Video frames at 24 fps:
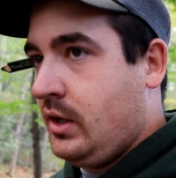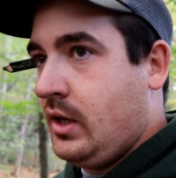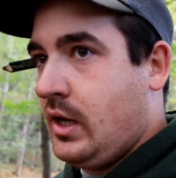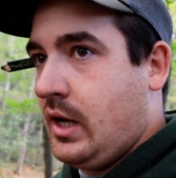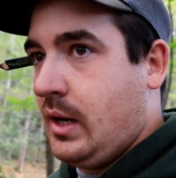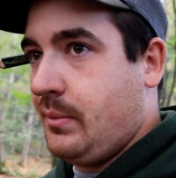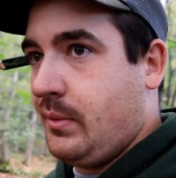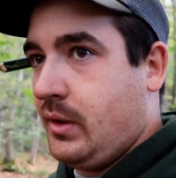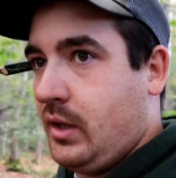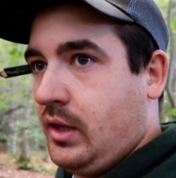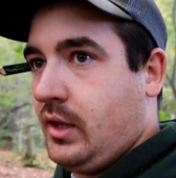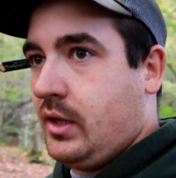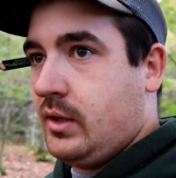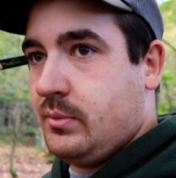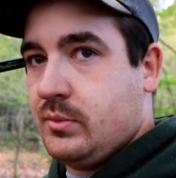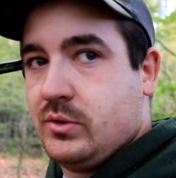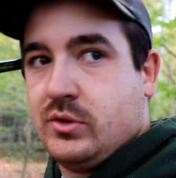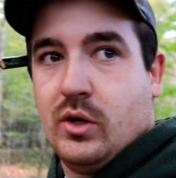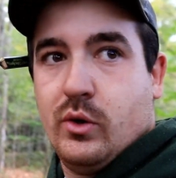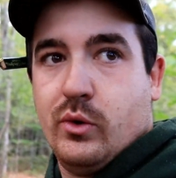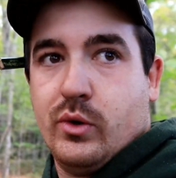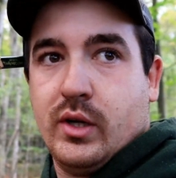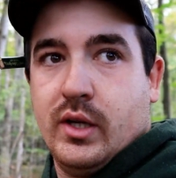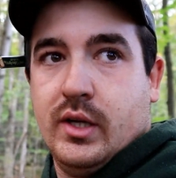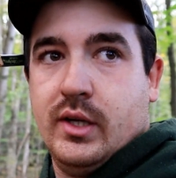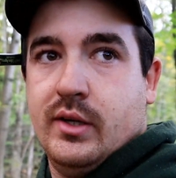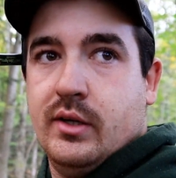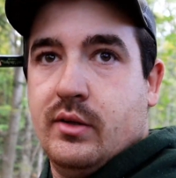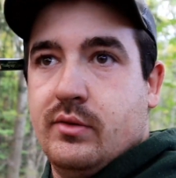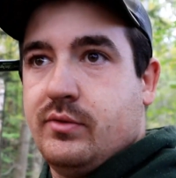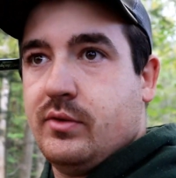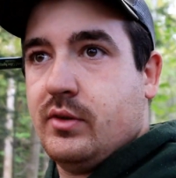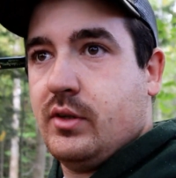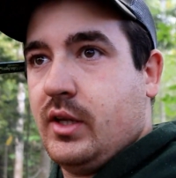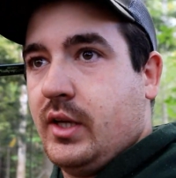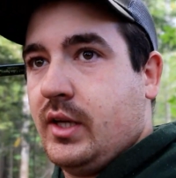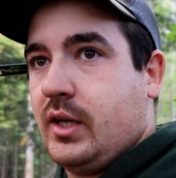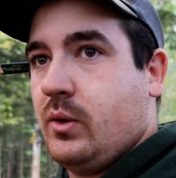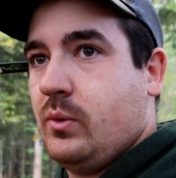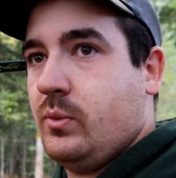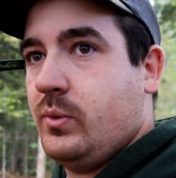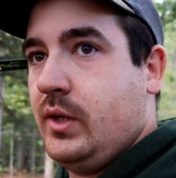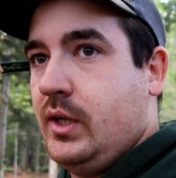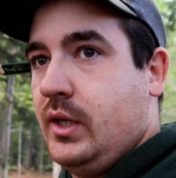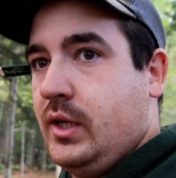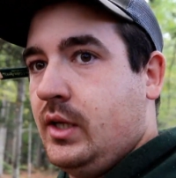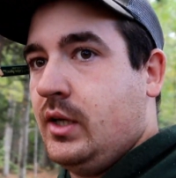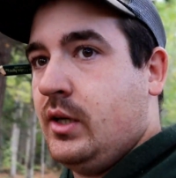I'm gonna let them soak in here for like a
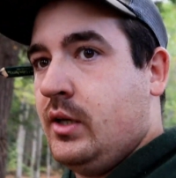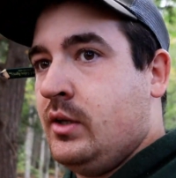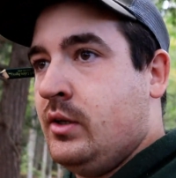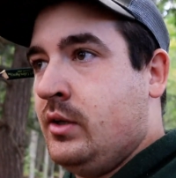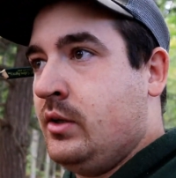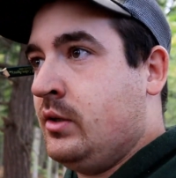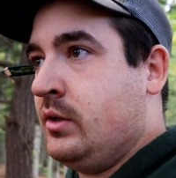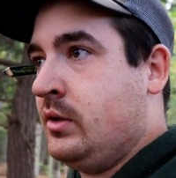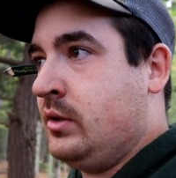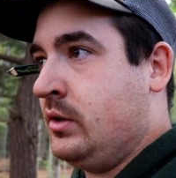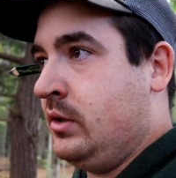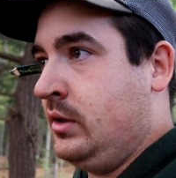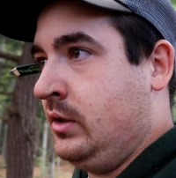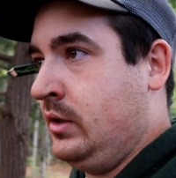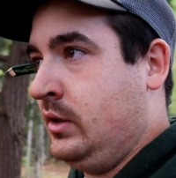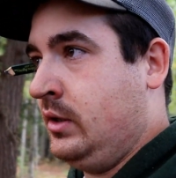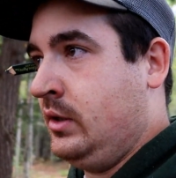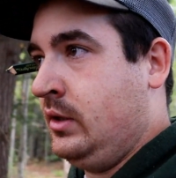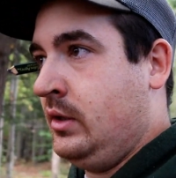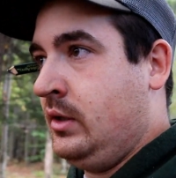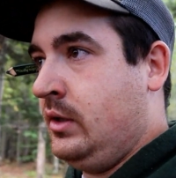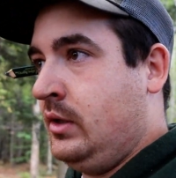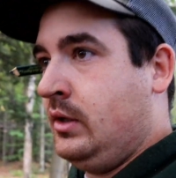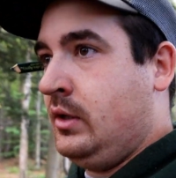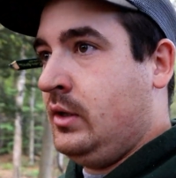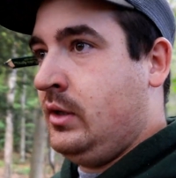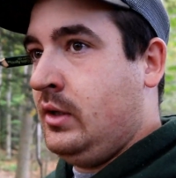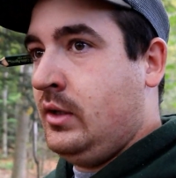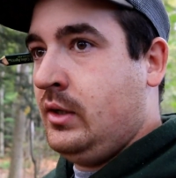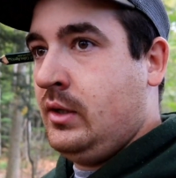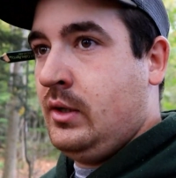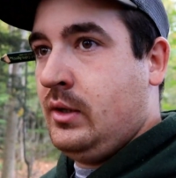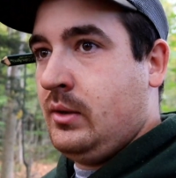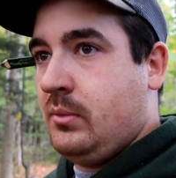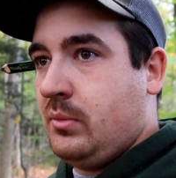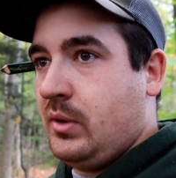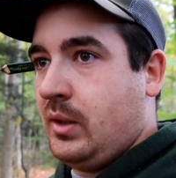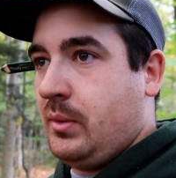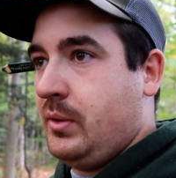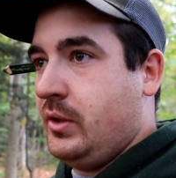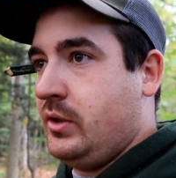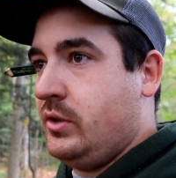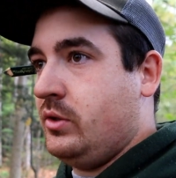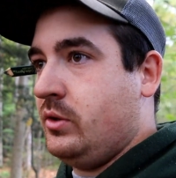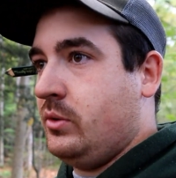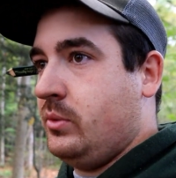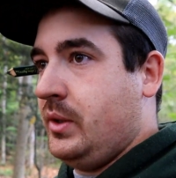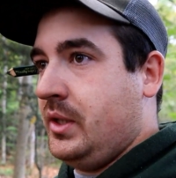week, maybe
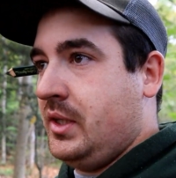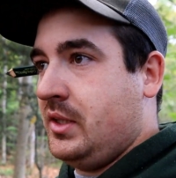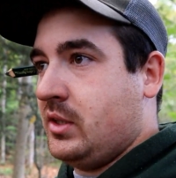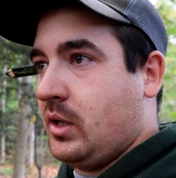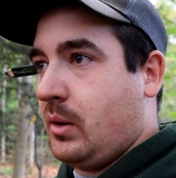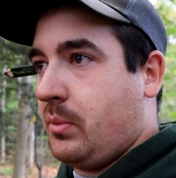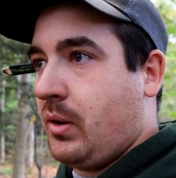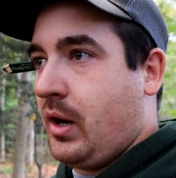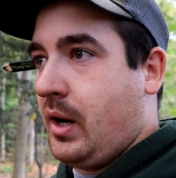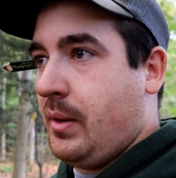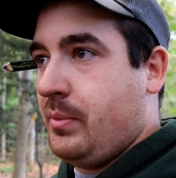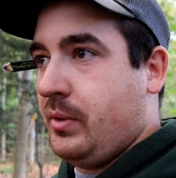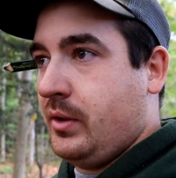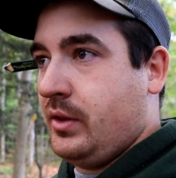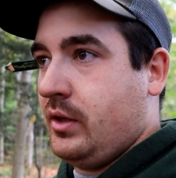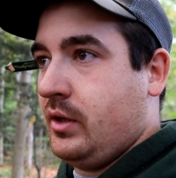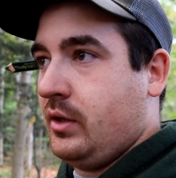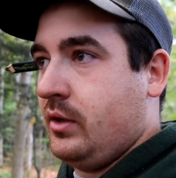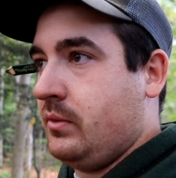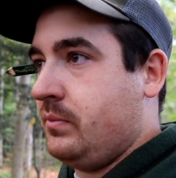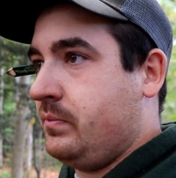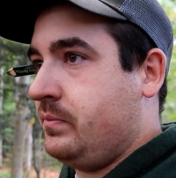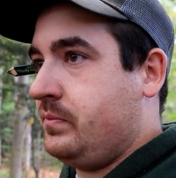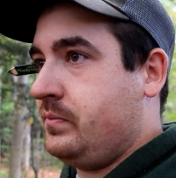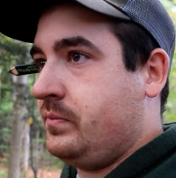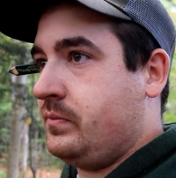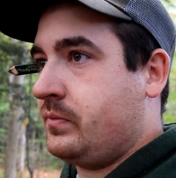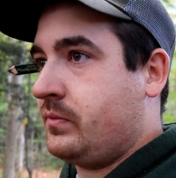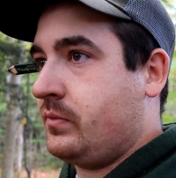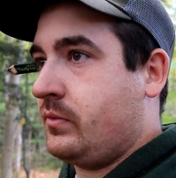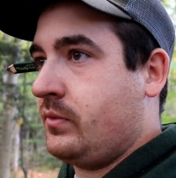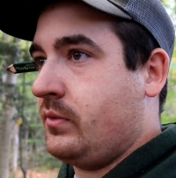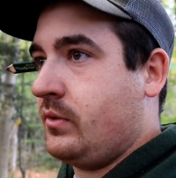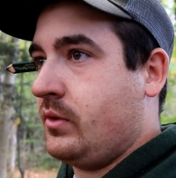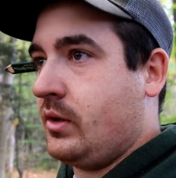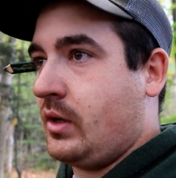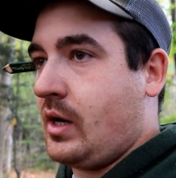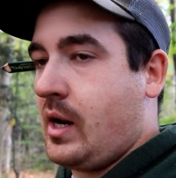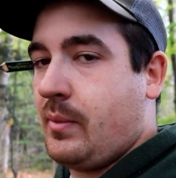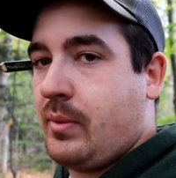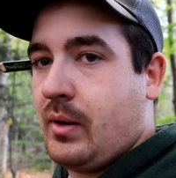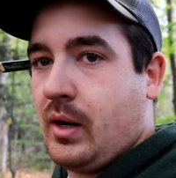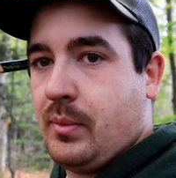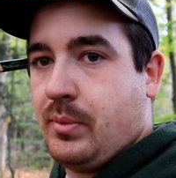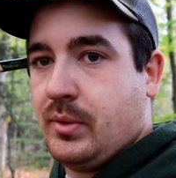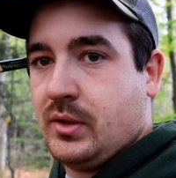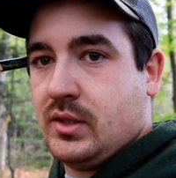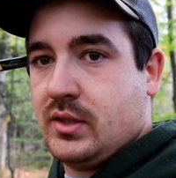2 weeks. I'll probably put
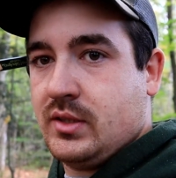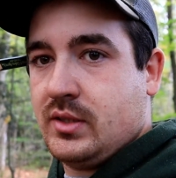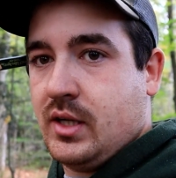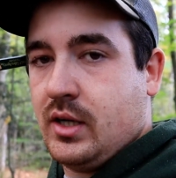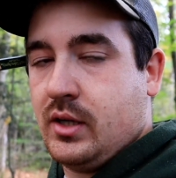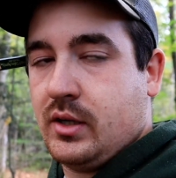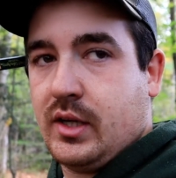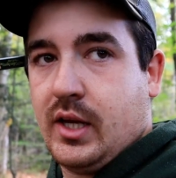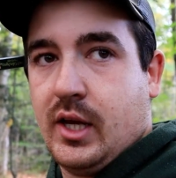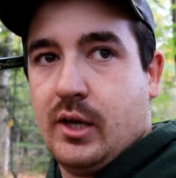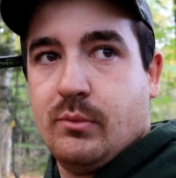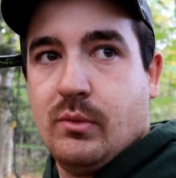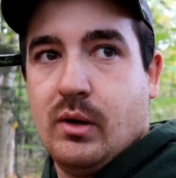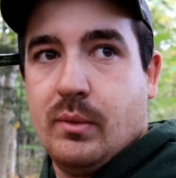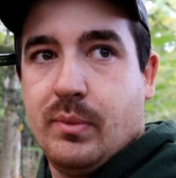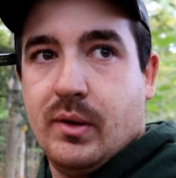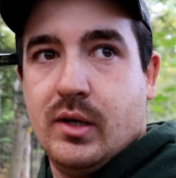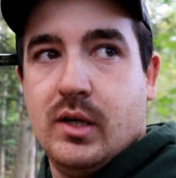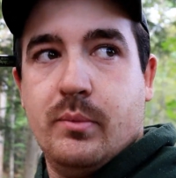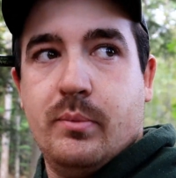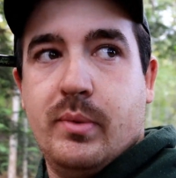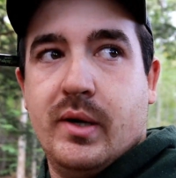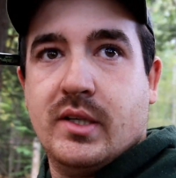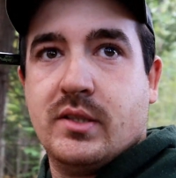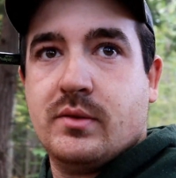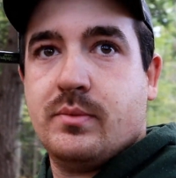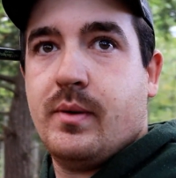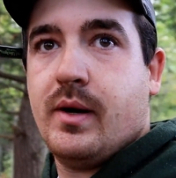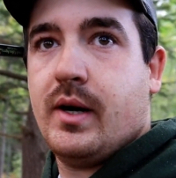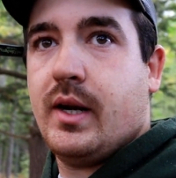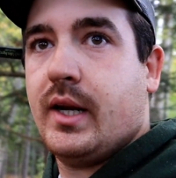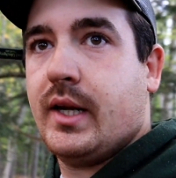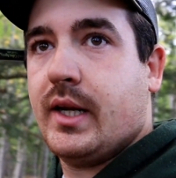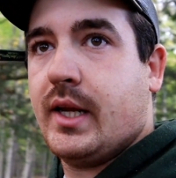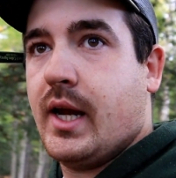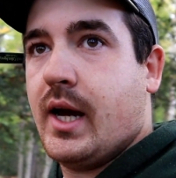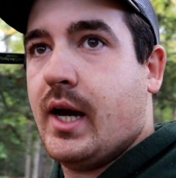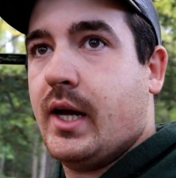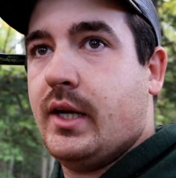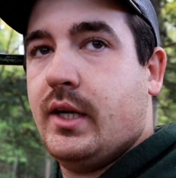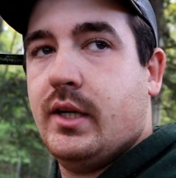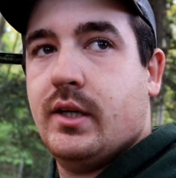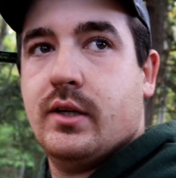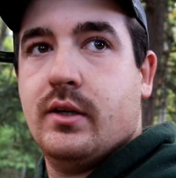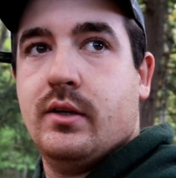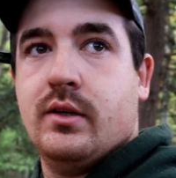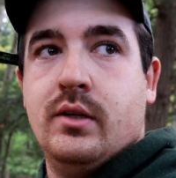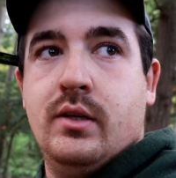the cell cam up on the best spot I got
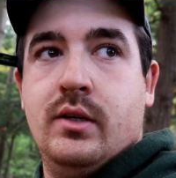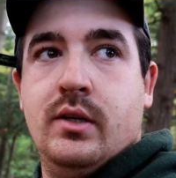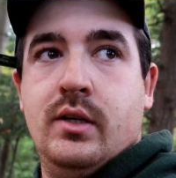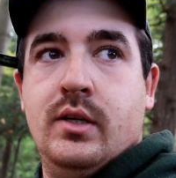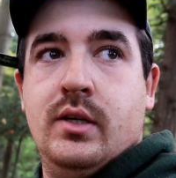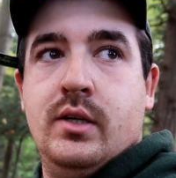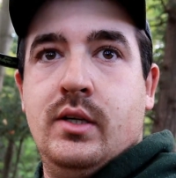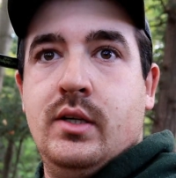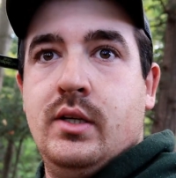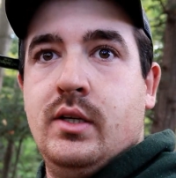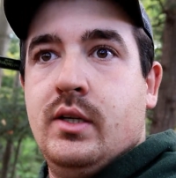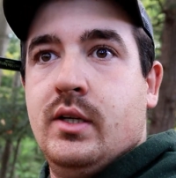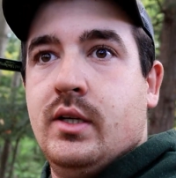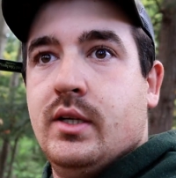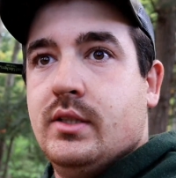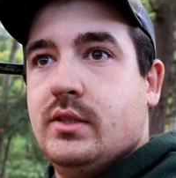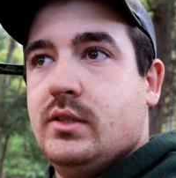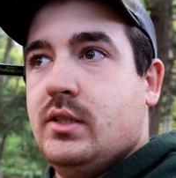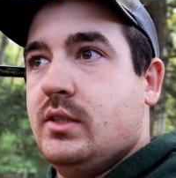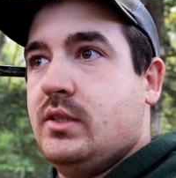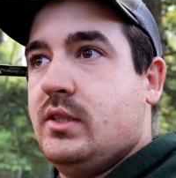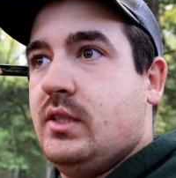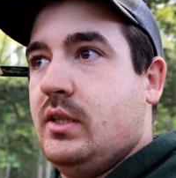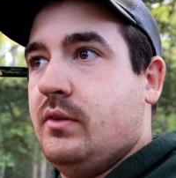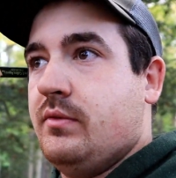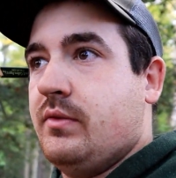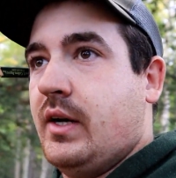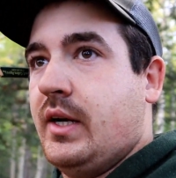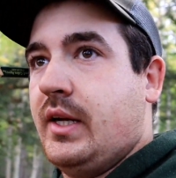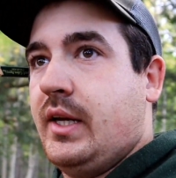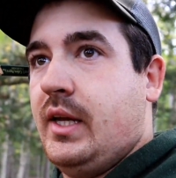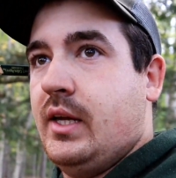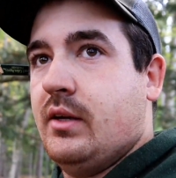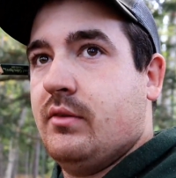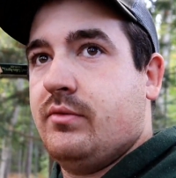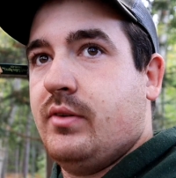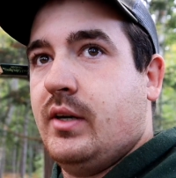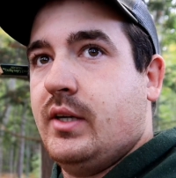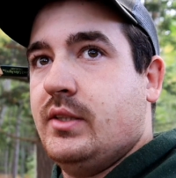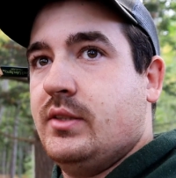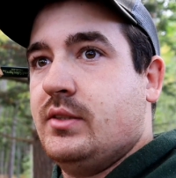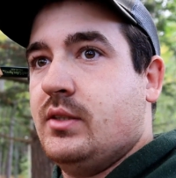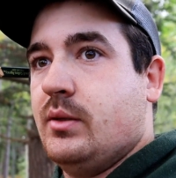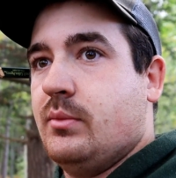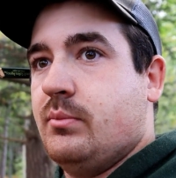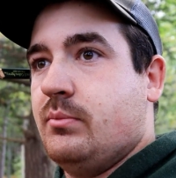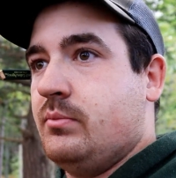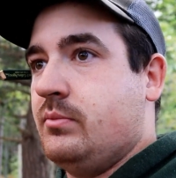here and just see if I can't find
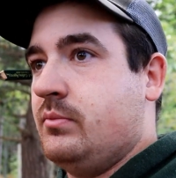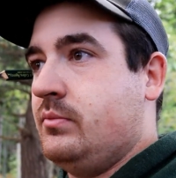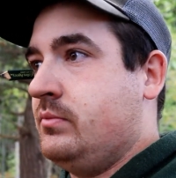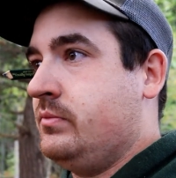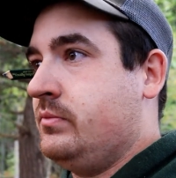some